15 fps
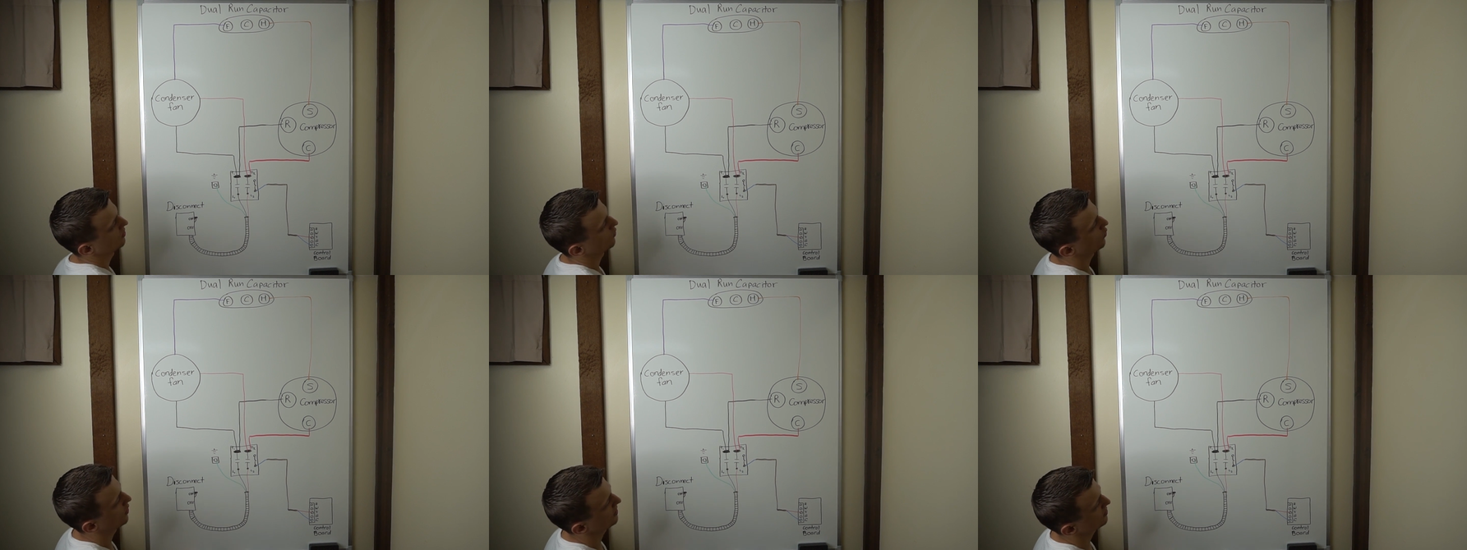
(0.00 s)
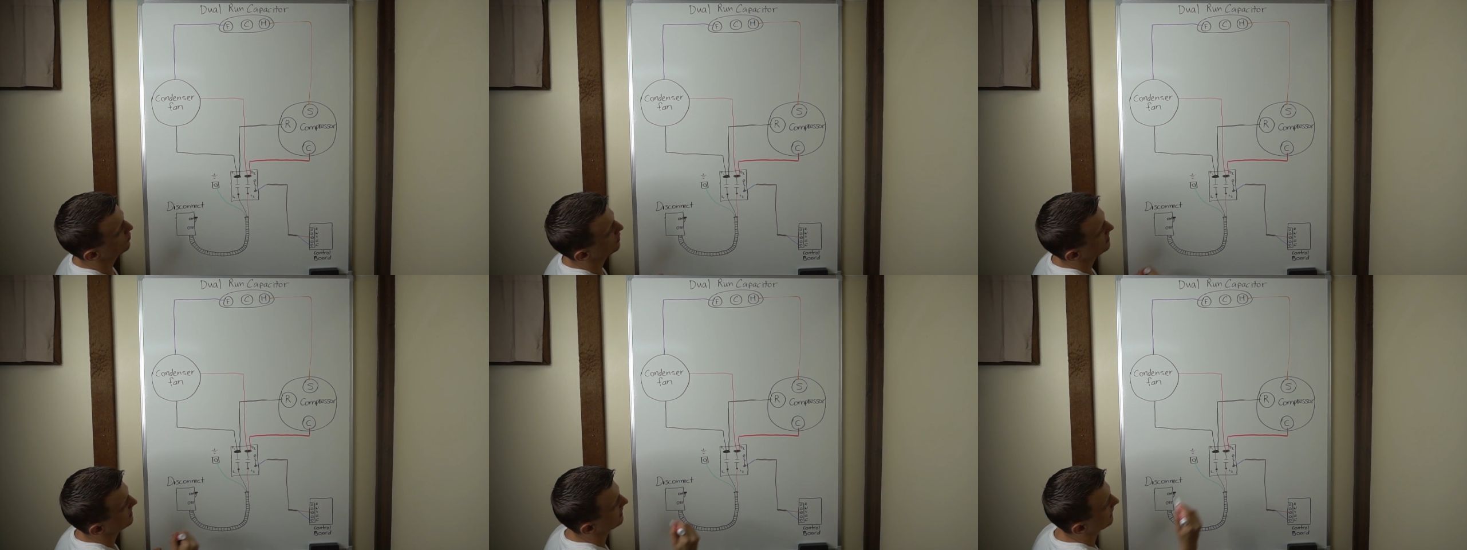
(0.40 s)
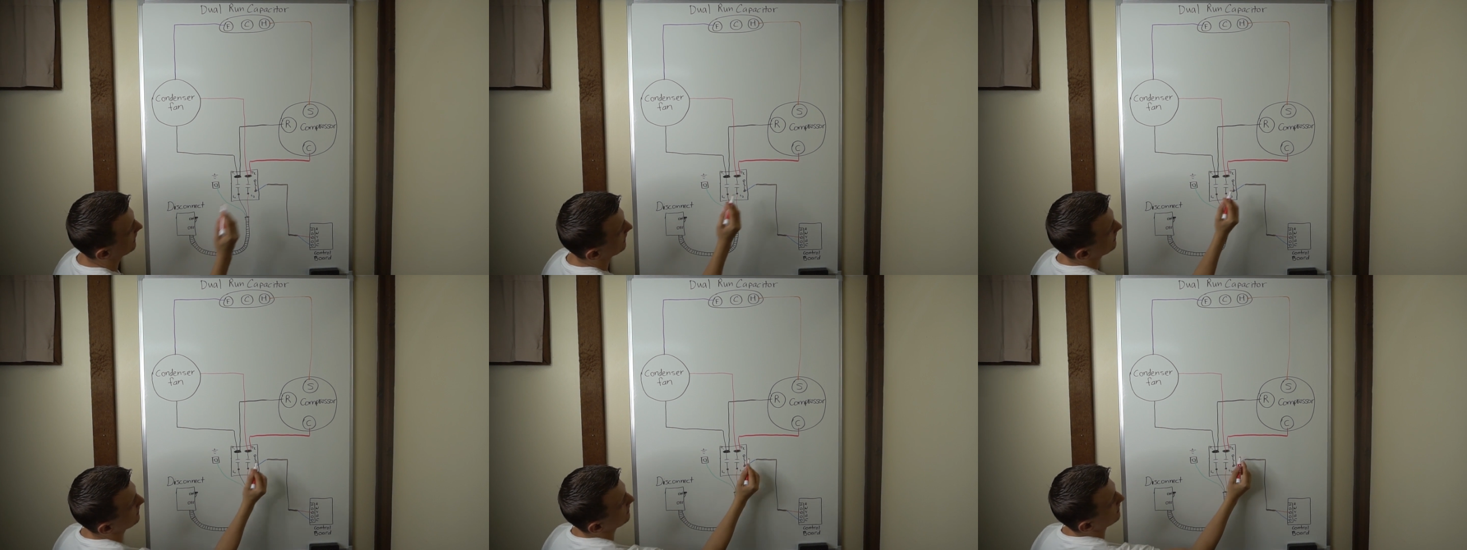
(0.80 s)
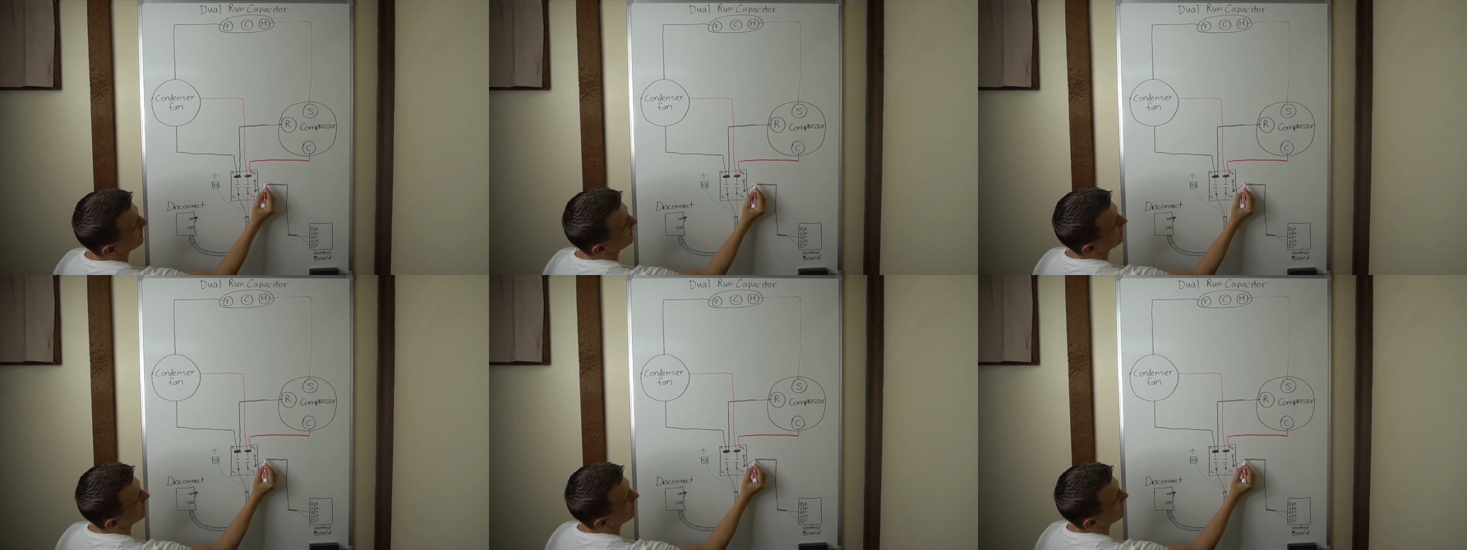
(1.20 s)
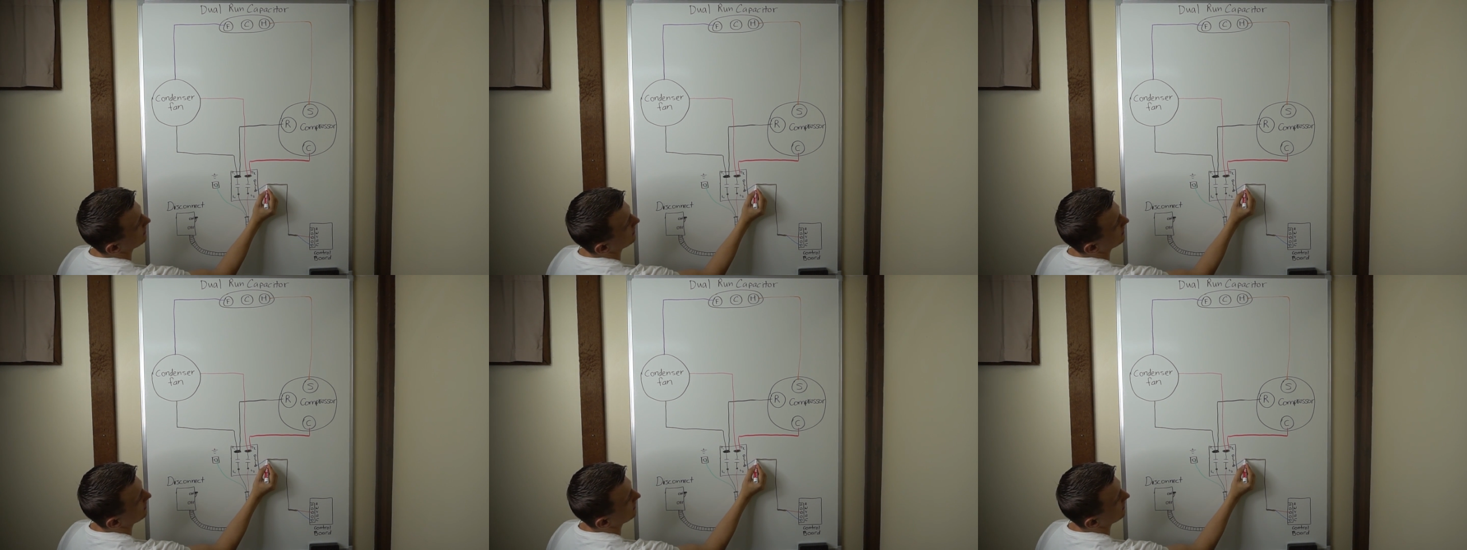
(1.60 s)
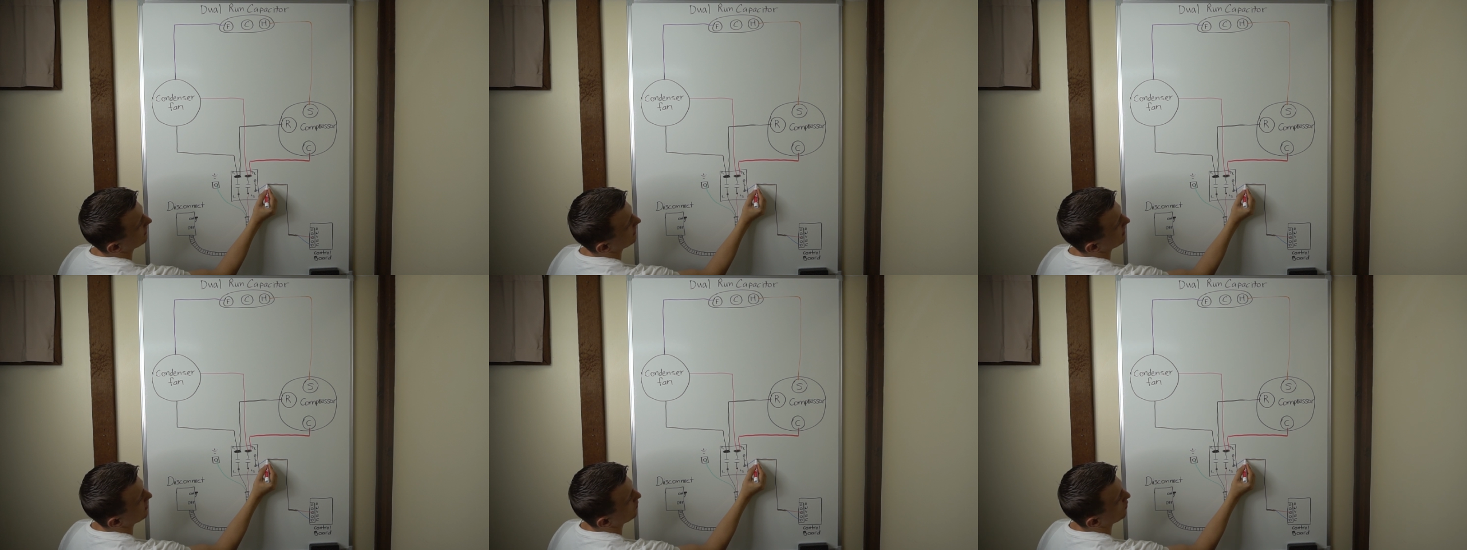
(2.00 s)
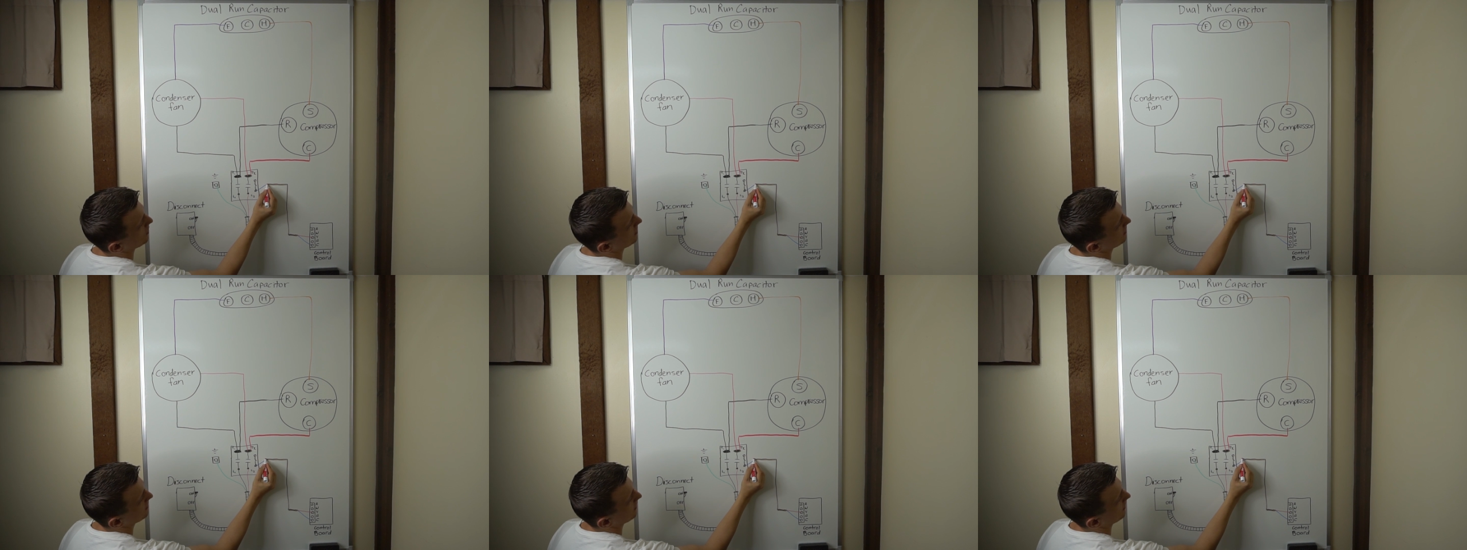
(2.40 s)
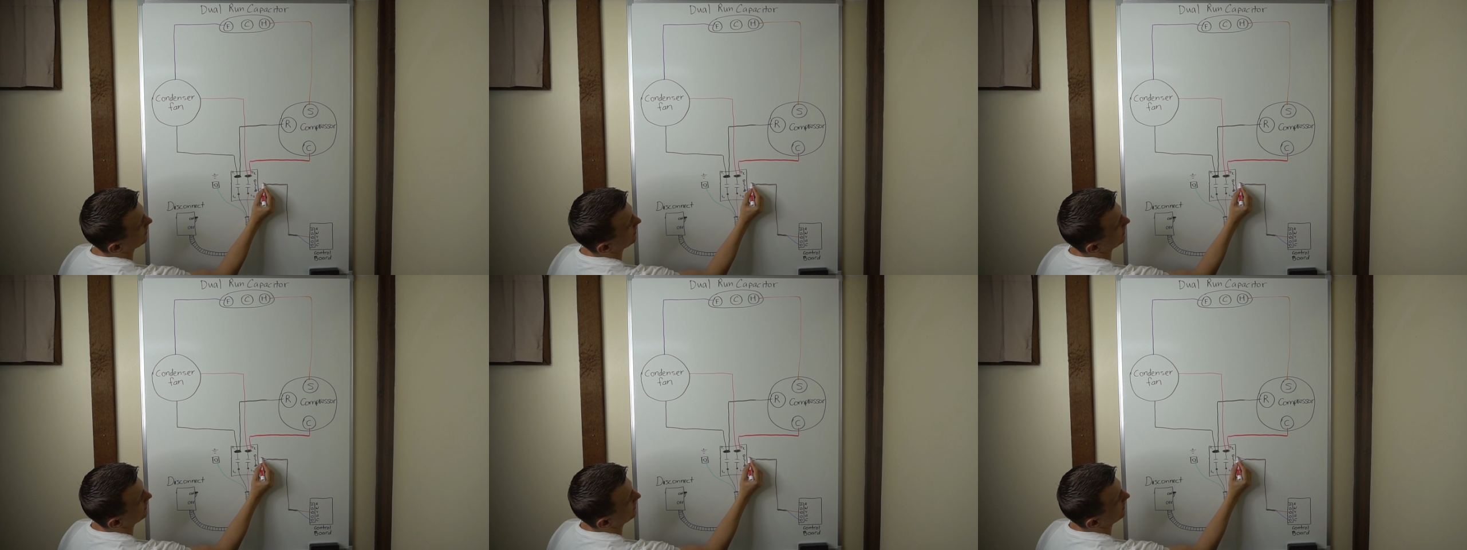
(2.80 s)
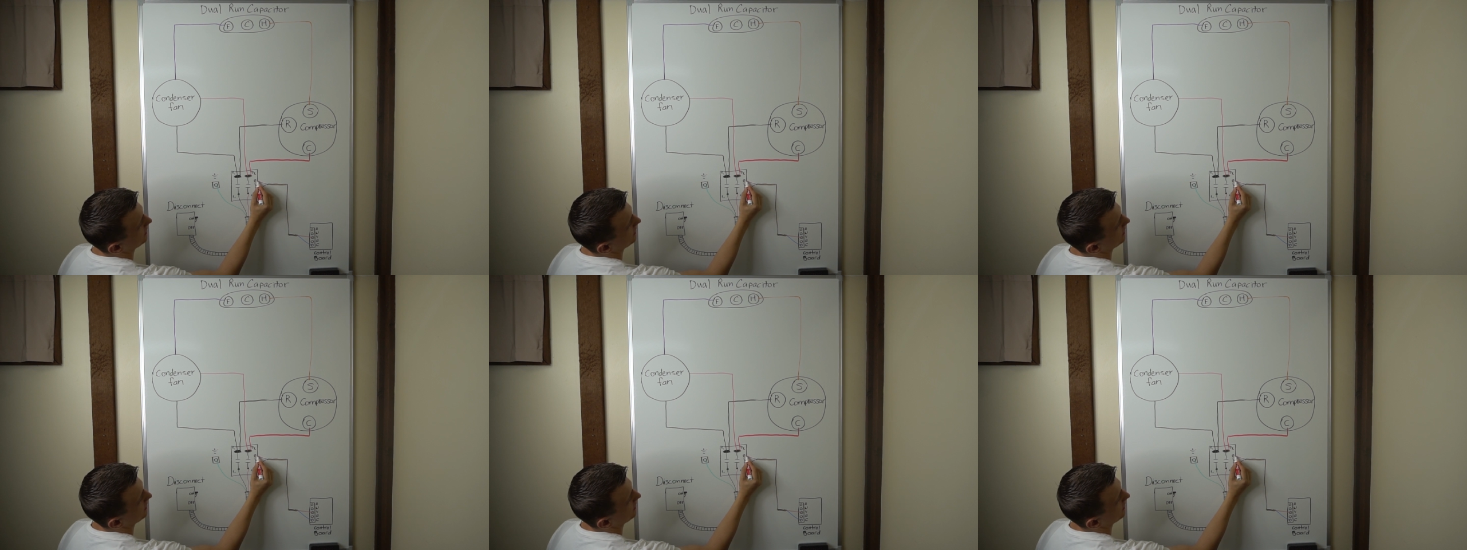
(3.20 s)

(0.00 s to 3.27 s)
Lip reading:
Nobody's mouth can be seen.